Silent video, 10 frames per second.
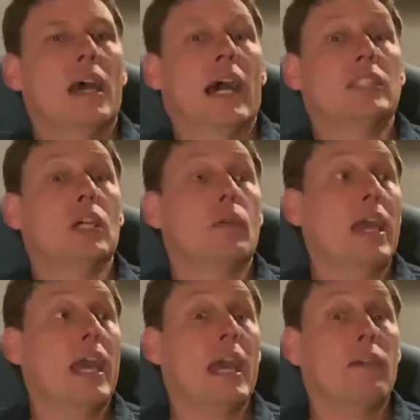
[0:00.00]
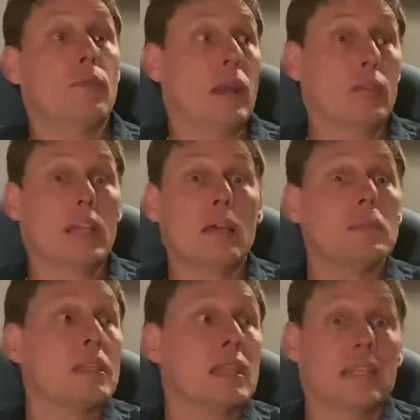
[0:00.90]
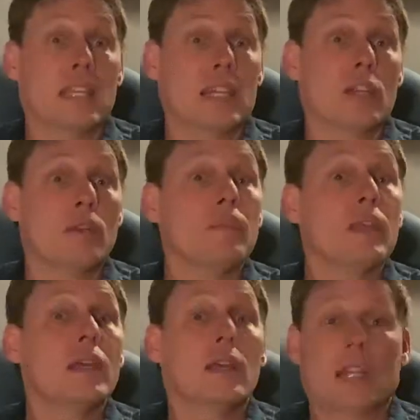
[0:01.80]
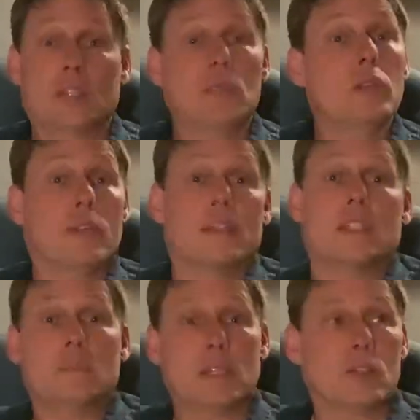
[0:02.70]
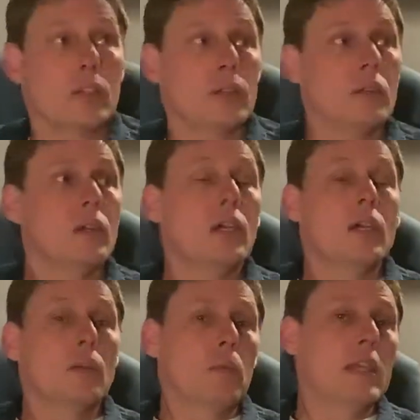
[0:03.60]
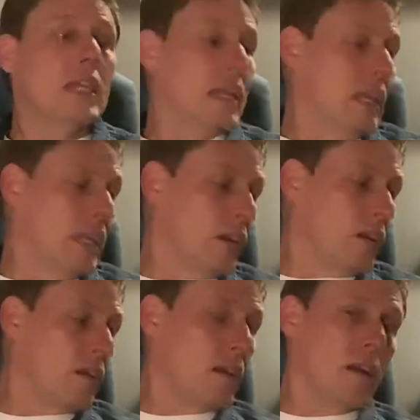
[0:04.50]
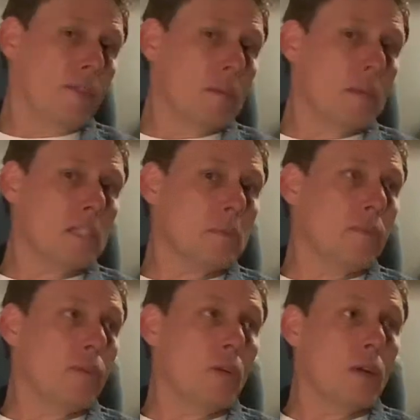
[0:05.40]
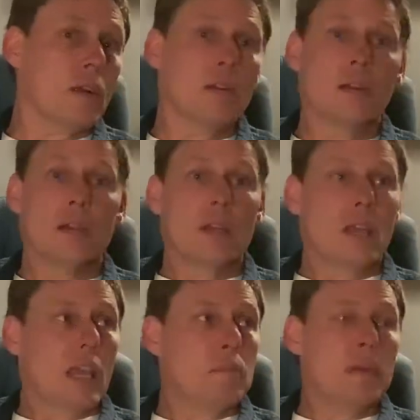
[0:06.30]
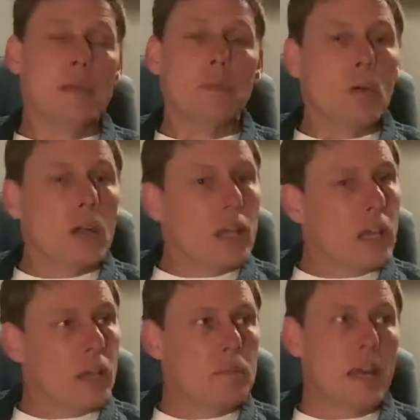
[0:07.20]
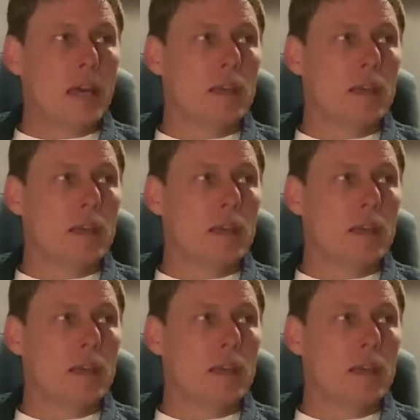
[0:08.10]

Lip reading: When I don't come to the theater, and you know this to be true, we get here a few minutes before and people will come.